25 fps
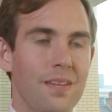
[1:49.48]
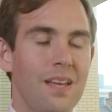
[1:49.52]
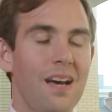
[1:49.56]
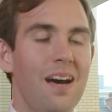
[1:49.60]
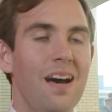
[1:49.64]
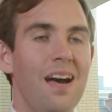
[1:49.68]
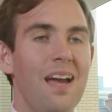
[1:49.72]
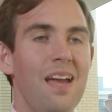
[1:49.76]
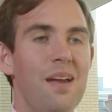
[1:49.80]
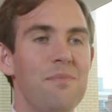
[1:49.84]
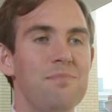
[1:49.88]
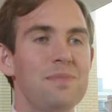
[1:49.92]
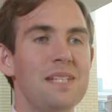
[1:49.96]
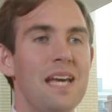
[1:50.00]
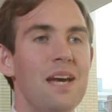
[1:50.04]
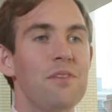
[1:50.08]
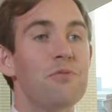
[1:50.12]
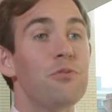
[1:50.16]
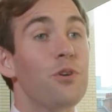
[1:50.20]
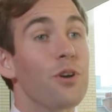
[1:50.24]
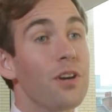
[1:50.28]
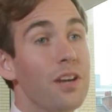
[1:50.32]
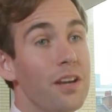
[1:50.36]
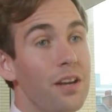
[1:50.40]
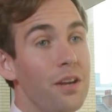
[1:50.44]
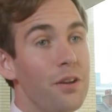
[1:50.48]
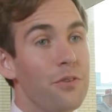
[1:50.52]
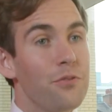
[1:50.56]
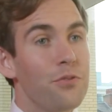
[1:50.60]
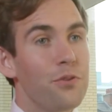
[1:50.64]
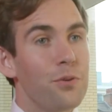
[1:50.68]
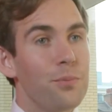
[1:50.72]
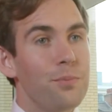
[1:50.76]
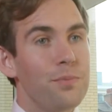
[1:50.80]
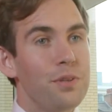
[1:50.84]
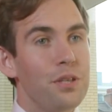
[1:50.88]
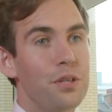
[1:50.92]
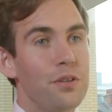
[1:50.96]
Hi, I'm Dan Rogger. I'm
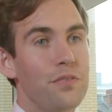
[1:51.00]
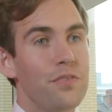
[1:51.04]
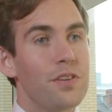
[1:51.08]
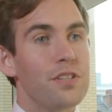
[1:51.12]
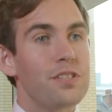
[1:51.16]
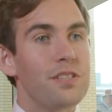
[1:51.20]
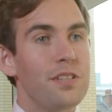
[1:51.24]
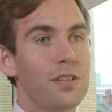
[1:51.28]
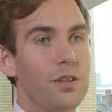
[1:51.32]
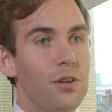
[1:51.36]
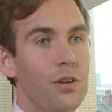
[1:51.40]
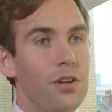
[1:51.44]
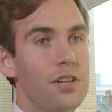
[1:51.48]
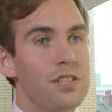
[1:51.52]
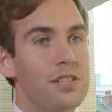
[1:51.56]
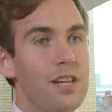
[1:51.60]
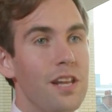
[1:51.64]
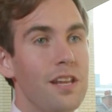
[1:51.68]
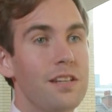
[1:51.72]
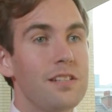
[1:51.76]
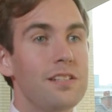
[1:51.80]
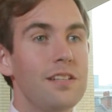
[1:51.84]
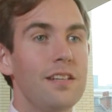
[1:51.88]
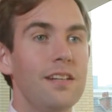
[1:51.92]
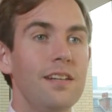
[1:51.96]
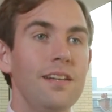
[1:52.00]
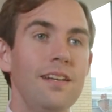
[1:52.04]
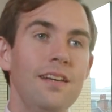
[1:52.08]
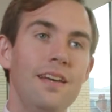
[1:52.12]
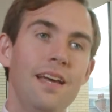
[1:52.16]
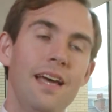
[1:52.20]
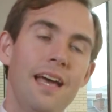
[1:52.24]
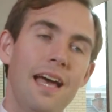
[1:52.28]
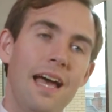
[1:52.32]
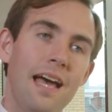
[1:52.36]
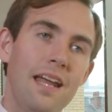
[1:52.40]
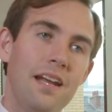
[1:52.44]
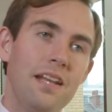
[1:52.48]
from the University College London
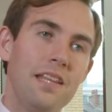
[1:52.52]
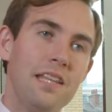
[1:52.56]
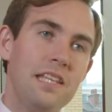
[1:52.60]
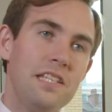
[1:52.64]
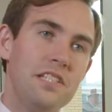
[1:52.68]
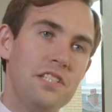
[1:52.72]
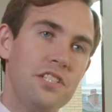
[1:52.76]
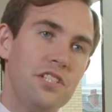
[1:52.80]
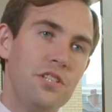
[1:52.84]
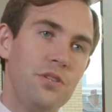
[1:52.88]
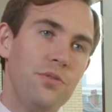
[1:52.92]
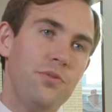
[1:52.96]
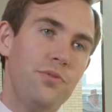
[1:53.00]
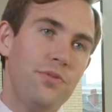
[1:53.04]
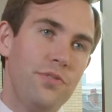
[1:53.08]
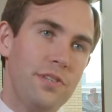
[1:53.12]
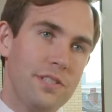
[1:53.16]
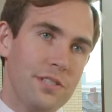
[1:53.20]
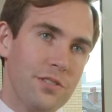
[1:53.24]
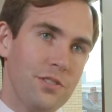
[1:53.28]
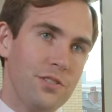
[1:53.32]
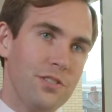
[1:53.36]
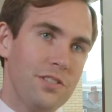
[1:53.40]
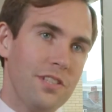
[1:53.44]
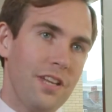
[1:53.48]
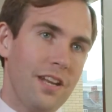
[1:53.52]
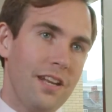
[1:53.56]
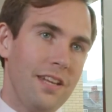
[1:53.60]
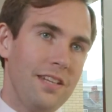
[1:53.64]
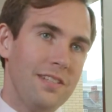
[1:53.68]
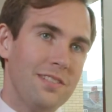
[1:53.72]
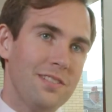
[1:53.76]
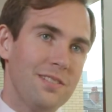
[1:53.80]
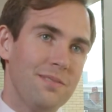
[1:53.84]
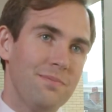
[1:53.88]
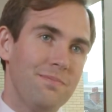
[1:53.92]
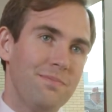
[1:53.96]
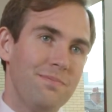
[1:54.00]
and at the Institute for Fiscal
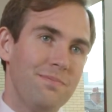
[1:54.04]
Studies.